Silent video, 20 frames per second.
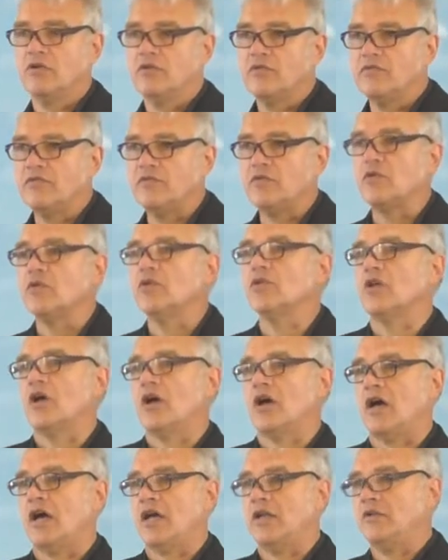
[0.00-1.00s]

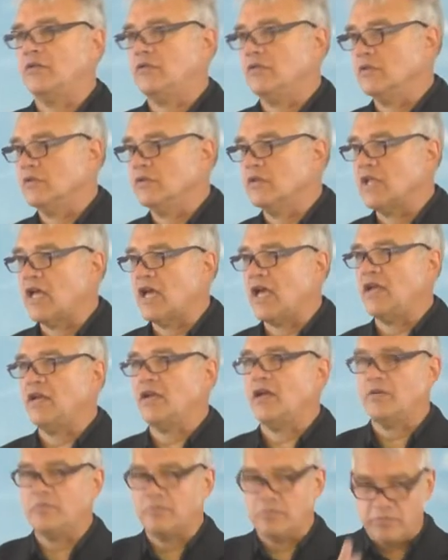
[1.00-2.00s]
full-on,
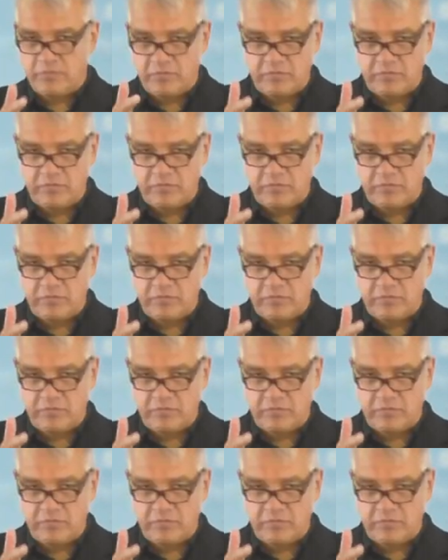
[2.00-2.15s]
line-up,